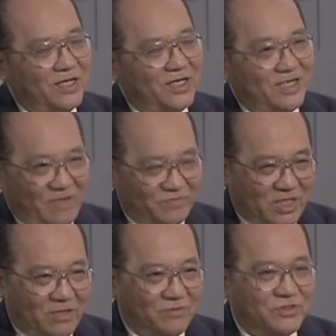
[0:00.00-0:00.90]
Left
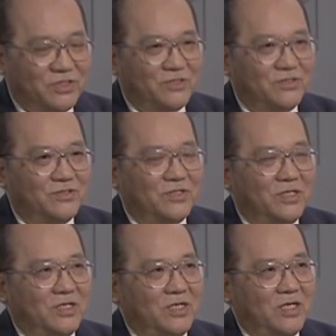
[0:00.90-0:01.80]
out.
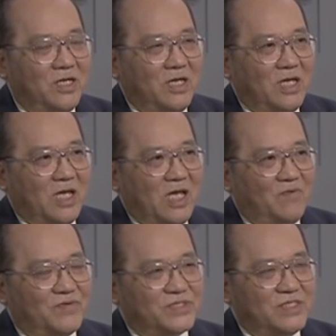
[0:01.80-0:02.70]
I
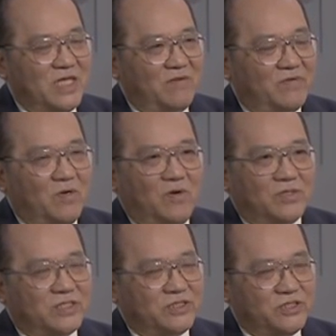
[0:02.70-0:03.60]
was never
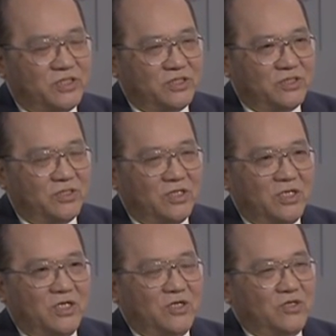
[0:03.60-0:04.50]
ordered
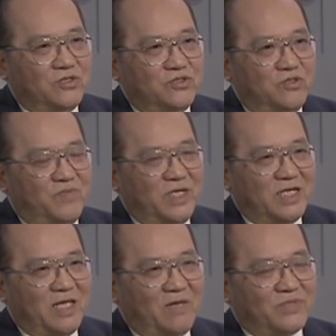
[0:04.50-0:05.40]
to be
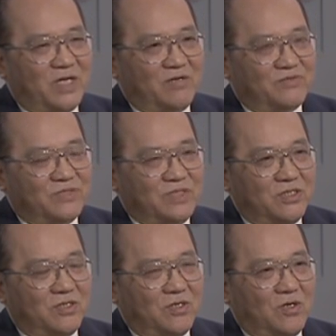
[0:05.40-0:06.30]
left out
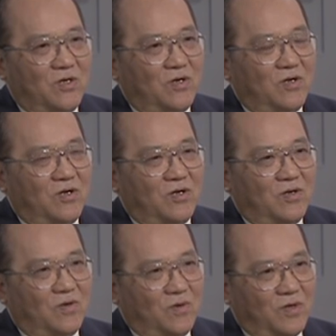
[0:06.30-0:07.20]

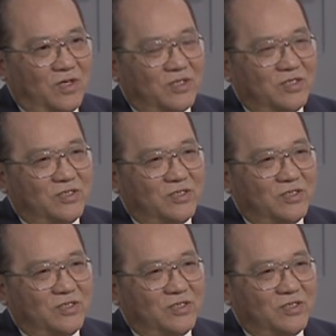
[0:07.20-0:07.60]
or